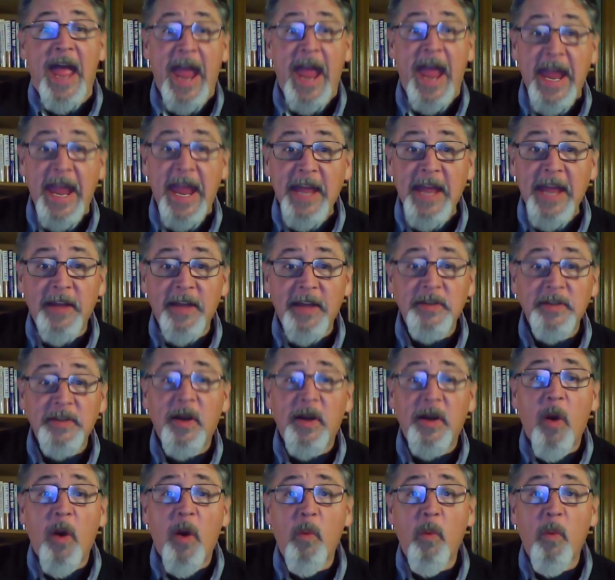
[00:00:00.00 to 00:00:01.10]
And
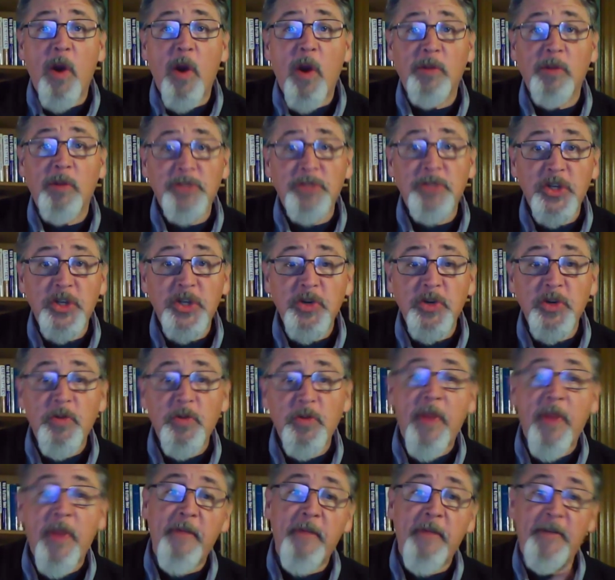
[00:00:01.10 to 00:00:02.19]
welcome to
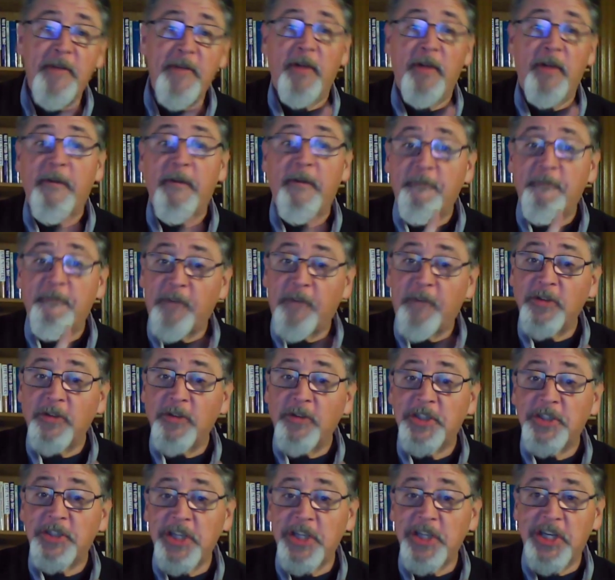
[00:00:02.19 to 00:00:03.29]
the very
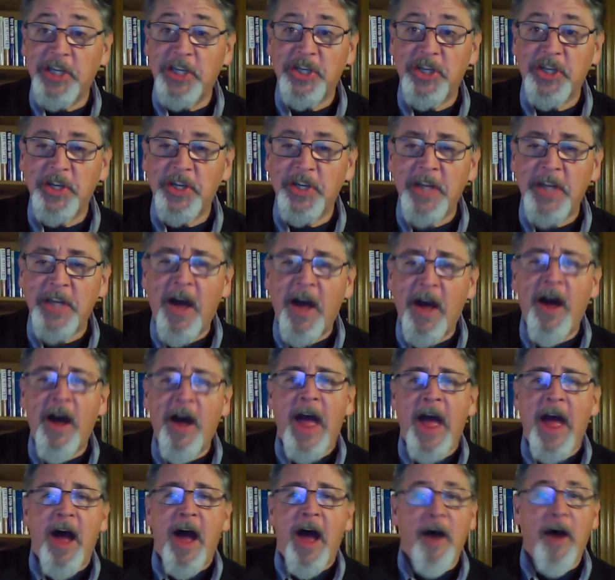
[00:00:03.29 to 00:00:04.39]
first edition
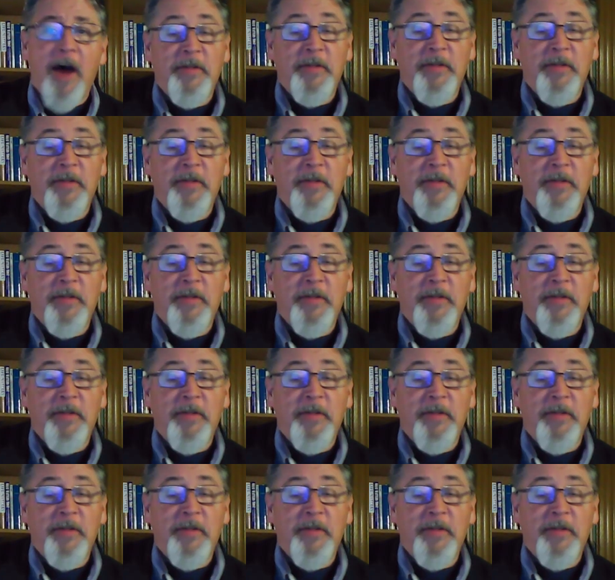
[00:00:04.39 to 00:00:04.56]
of the